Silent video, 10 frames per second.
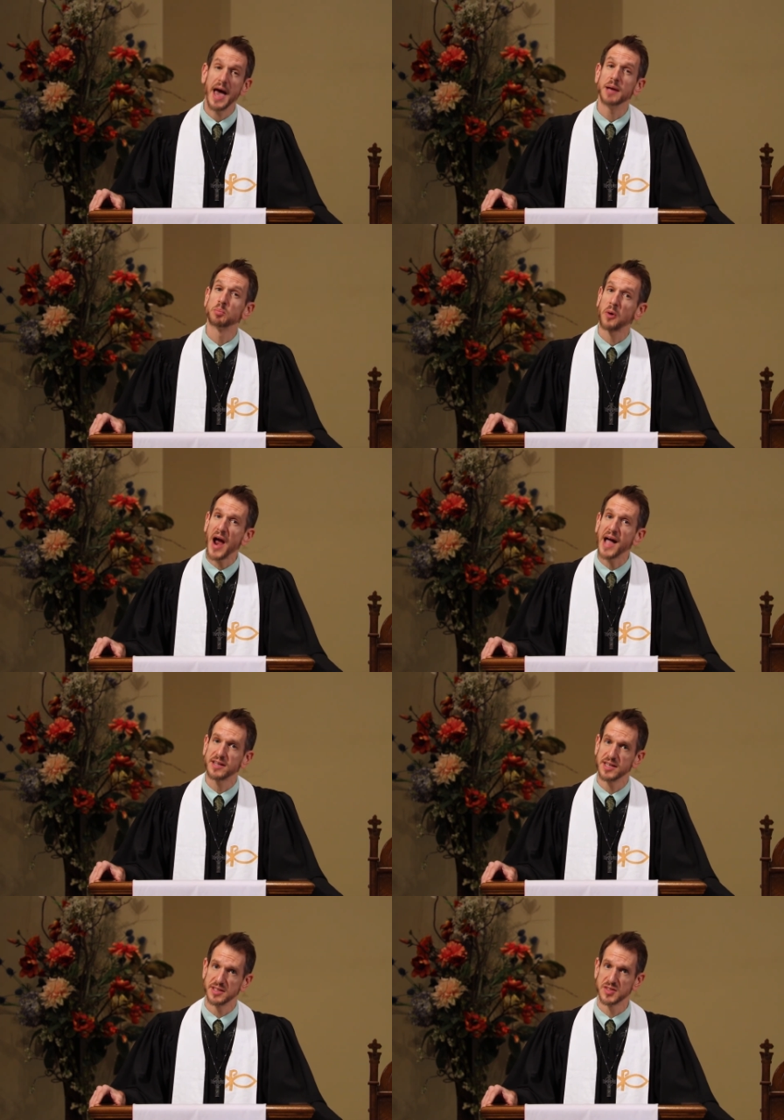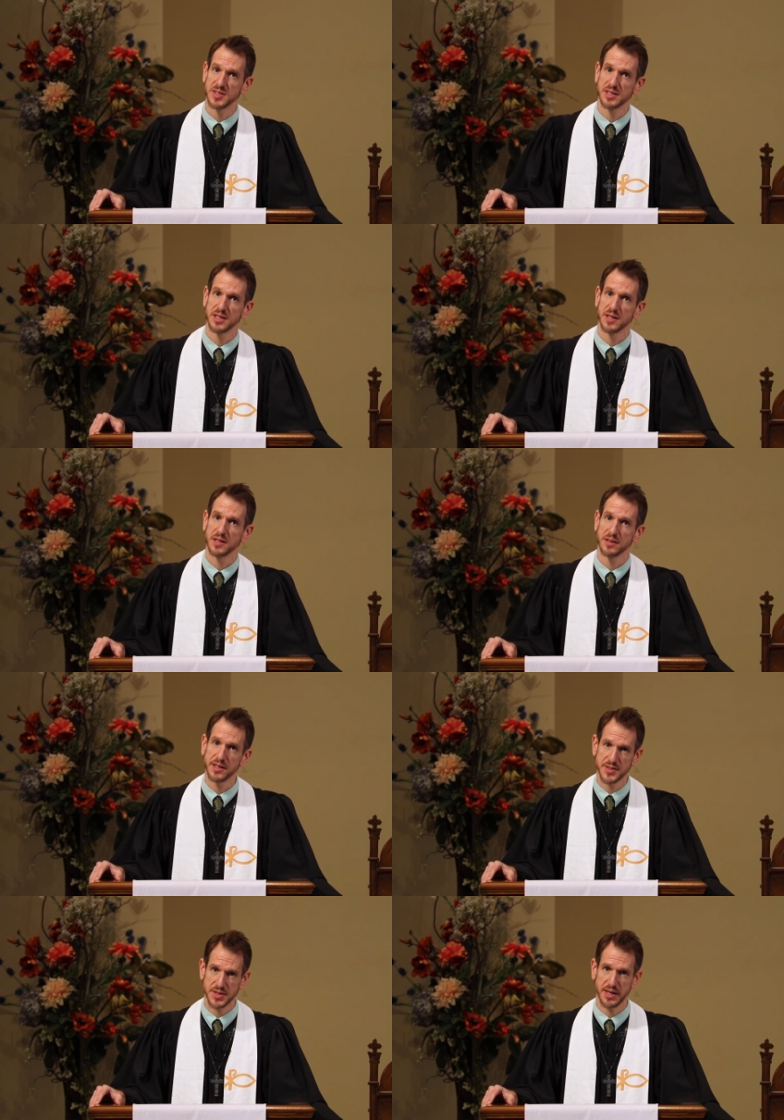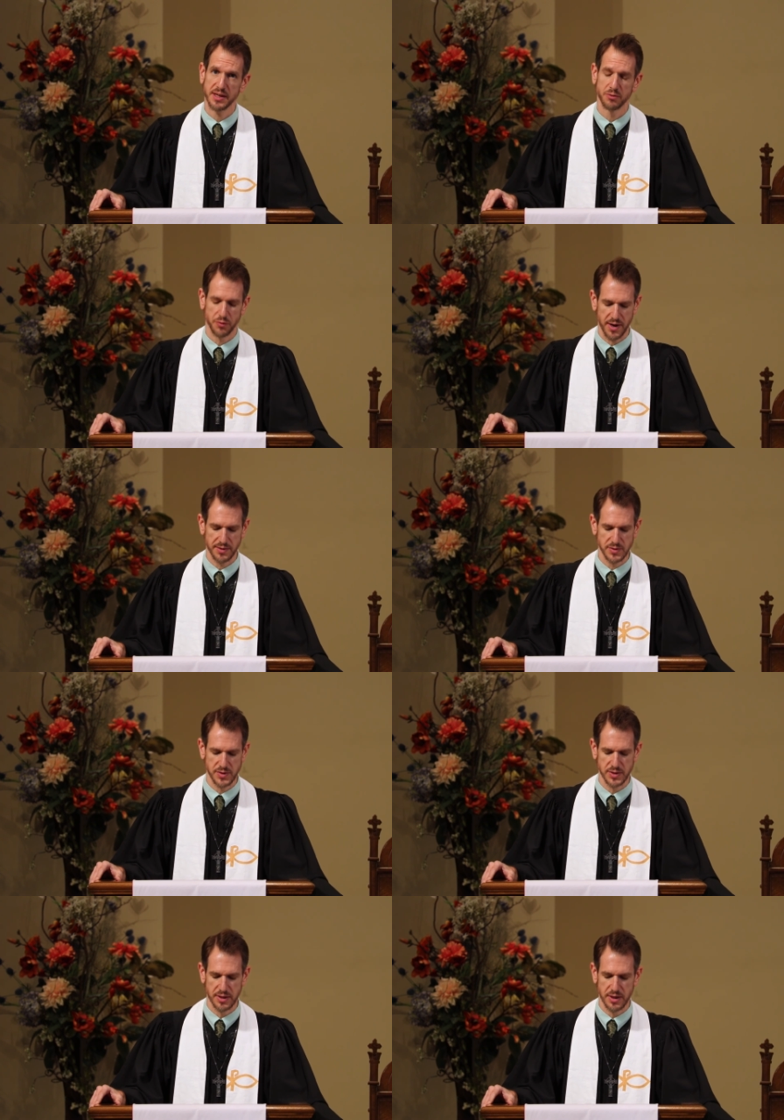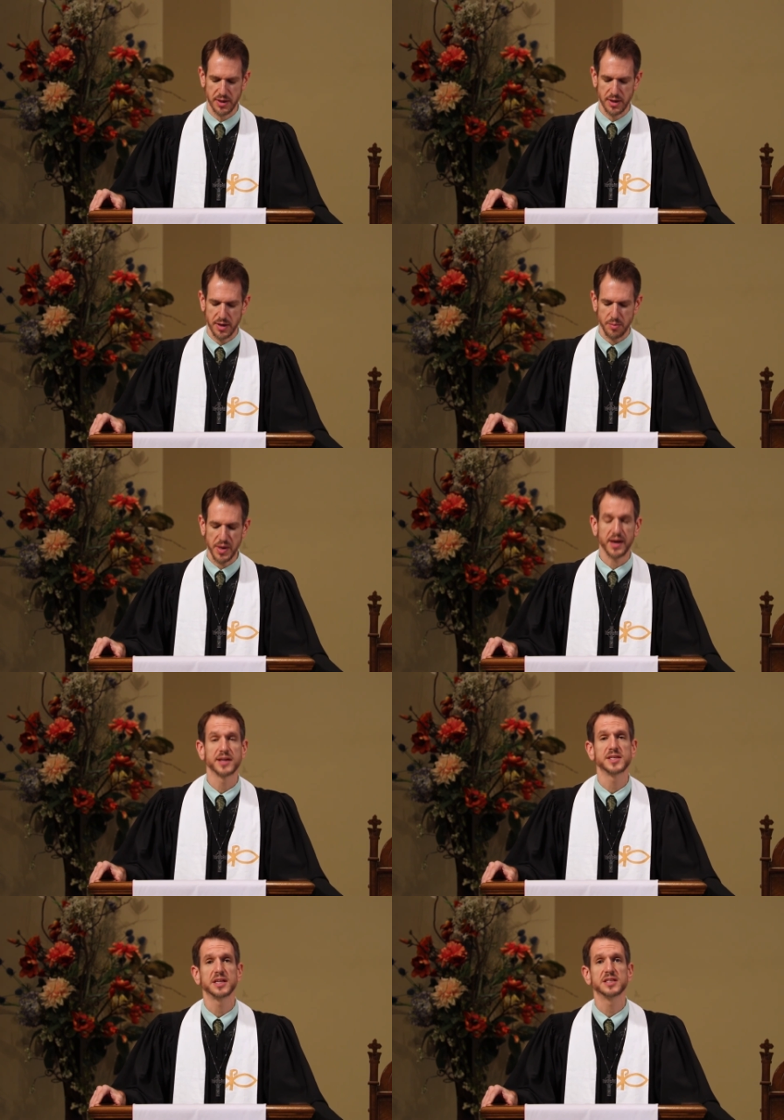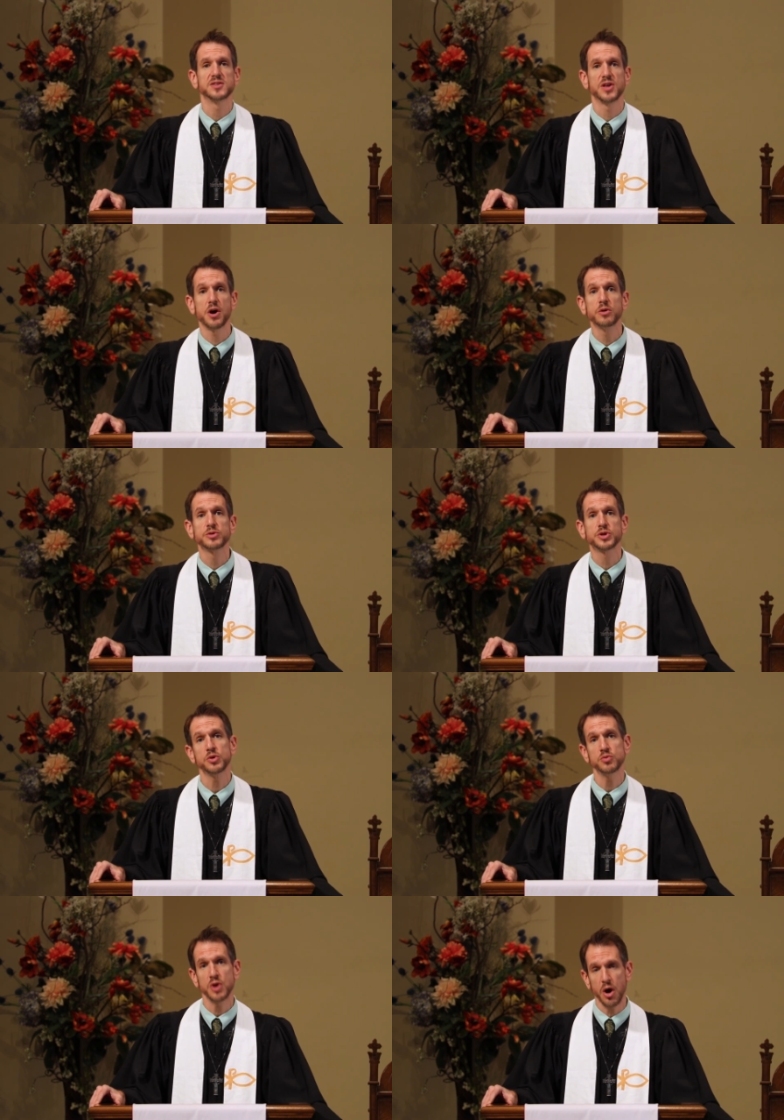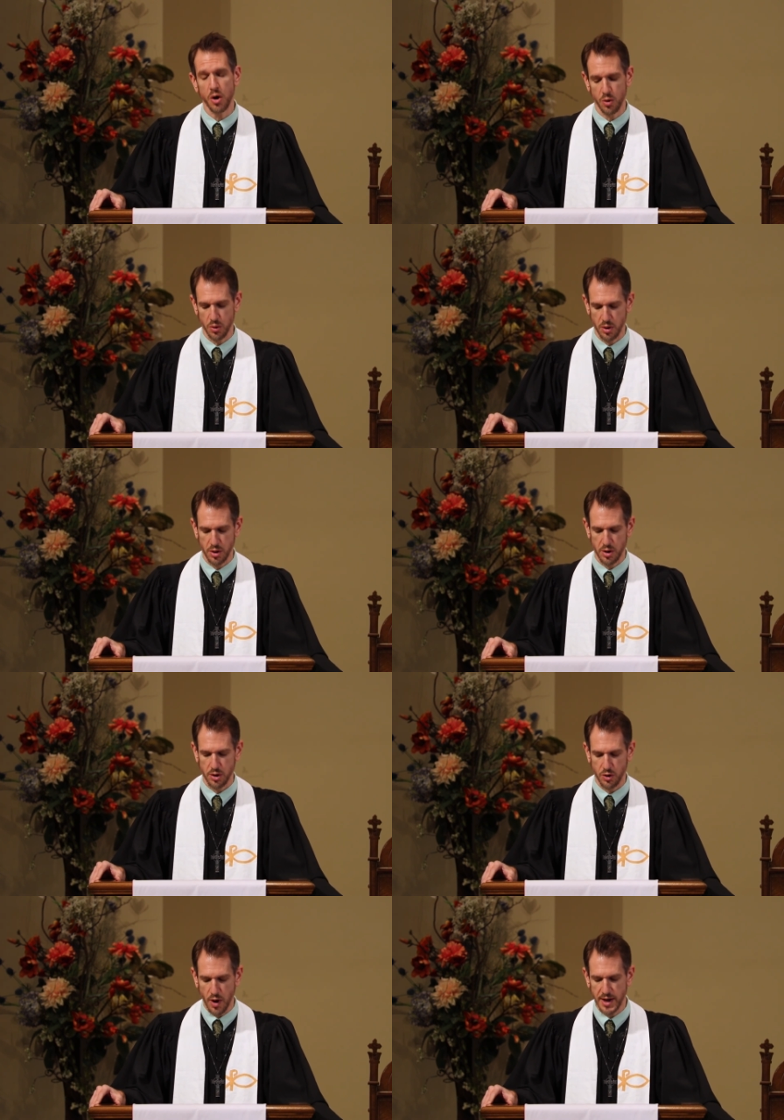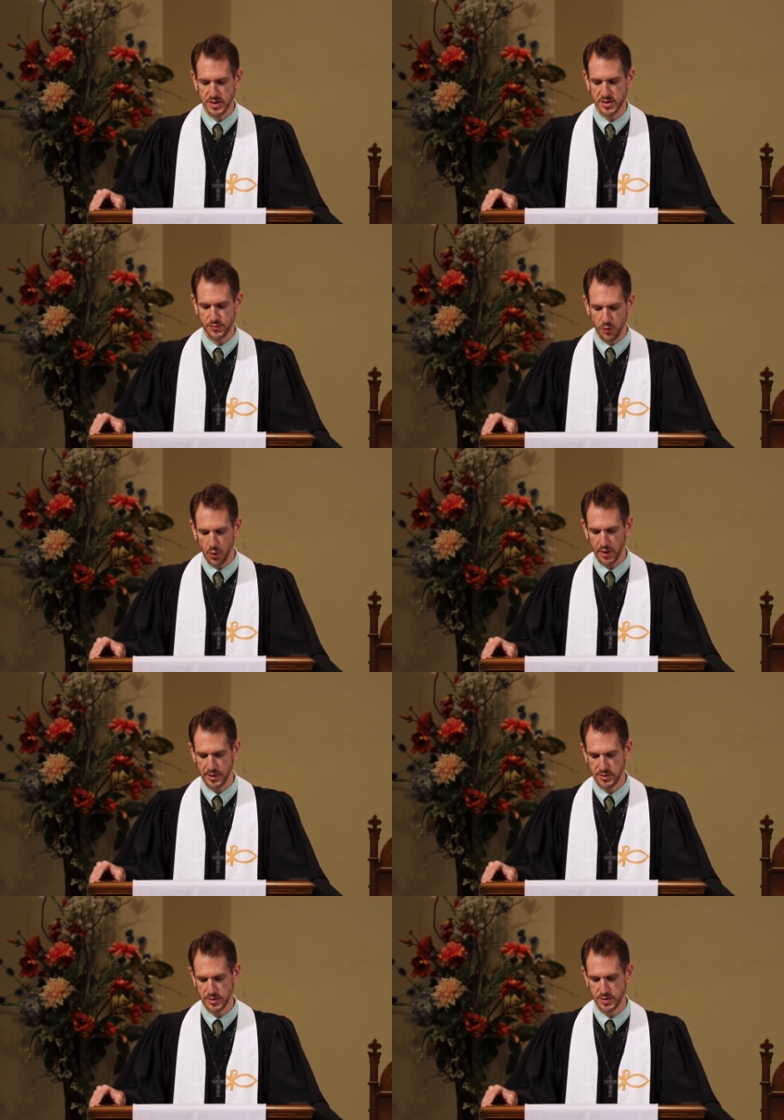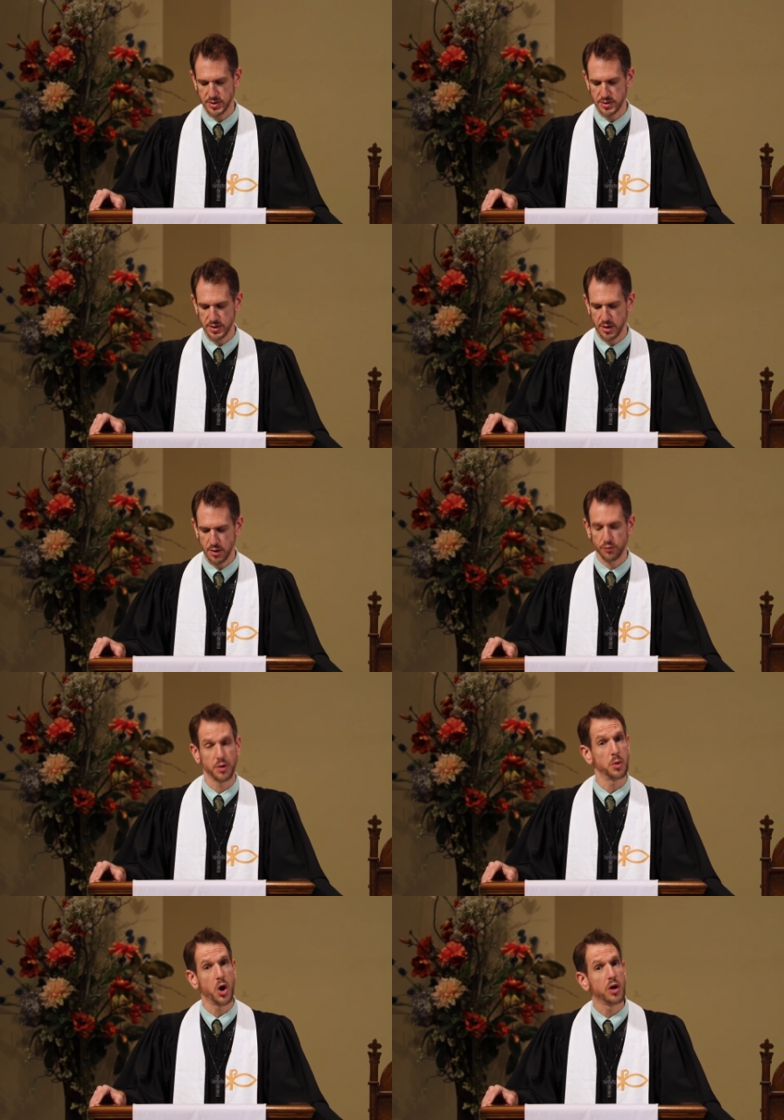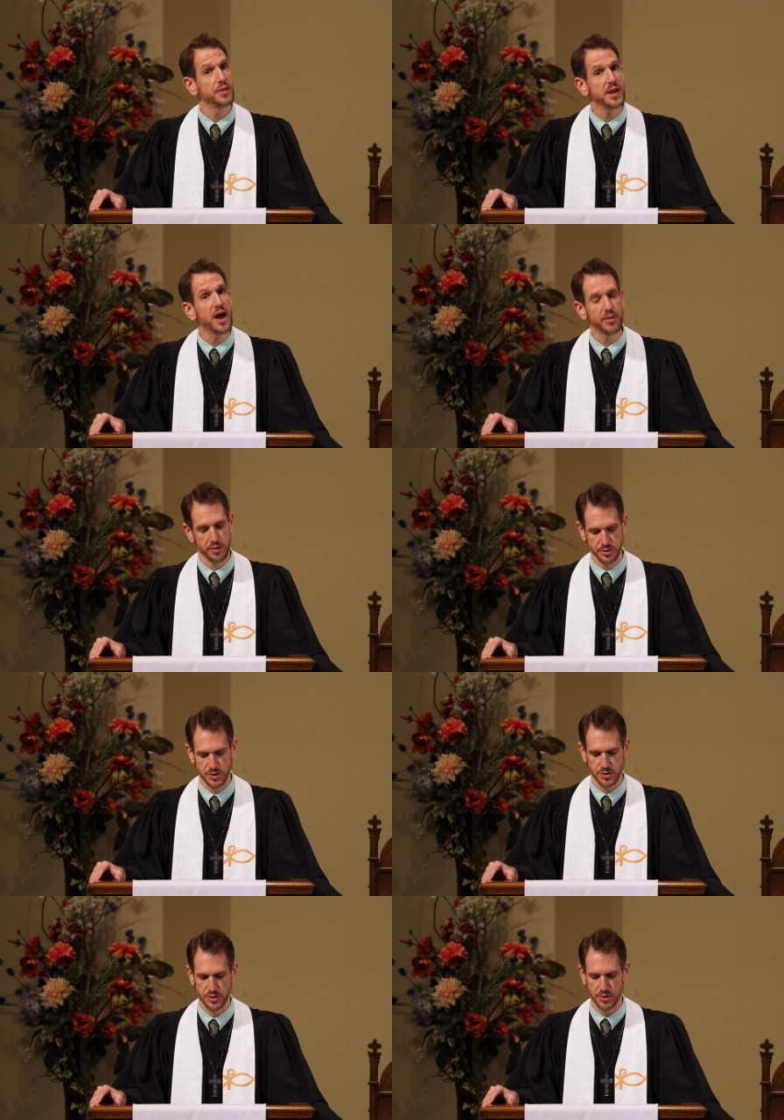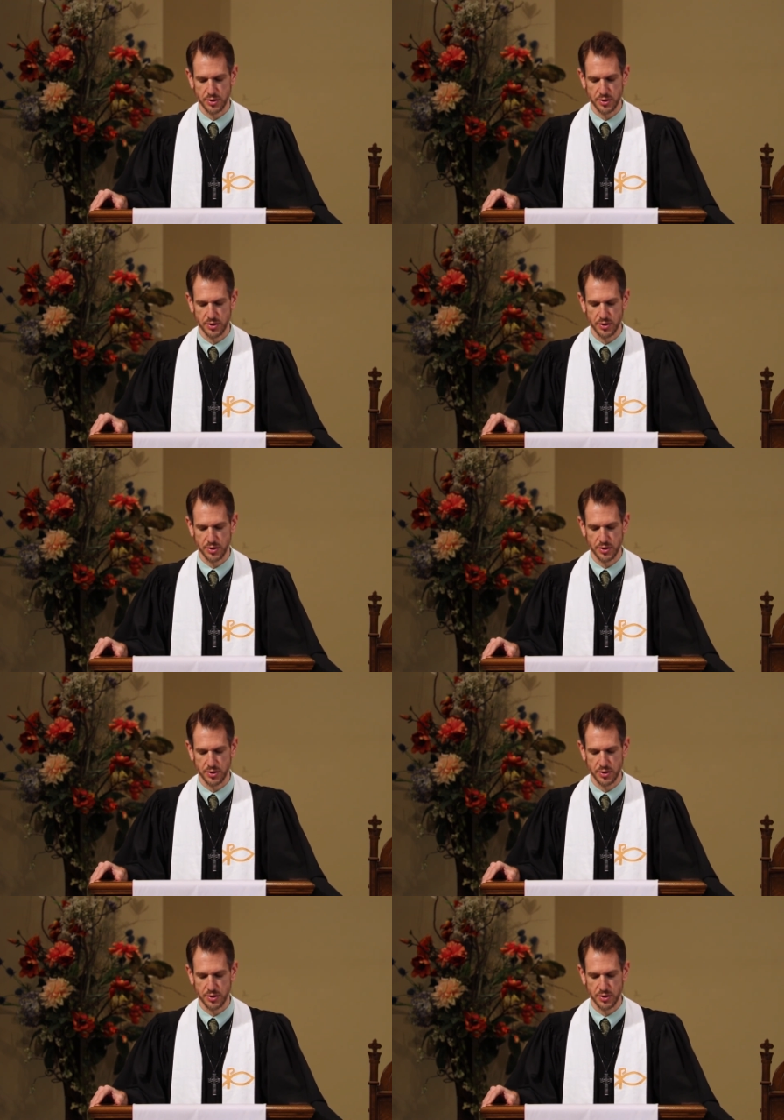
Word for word: And practice listening, friends, because it is those who know Christ's voice from all the others